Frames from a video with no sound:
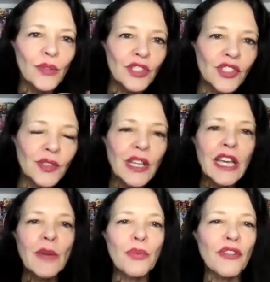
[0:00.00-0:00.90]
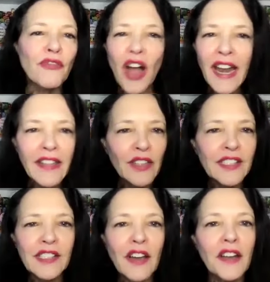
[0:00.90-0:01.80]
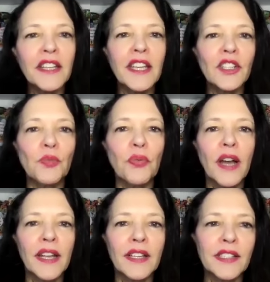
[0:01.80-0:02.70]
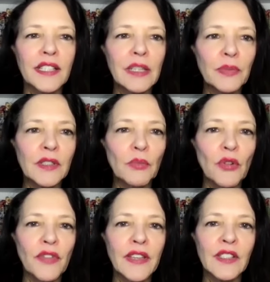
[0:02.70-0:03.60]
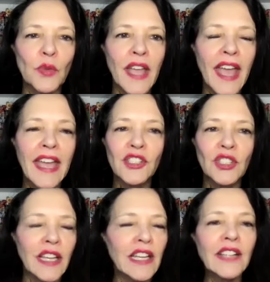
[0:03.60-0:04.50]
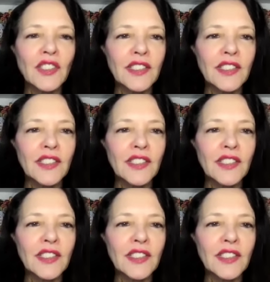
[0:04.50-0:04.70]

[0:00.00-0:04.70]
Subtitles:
Just providing these cutting edge products to keep us moving as we age, and not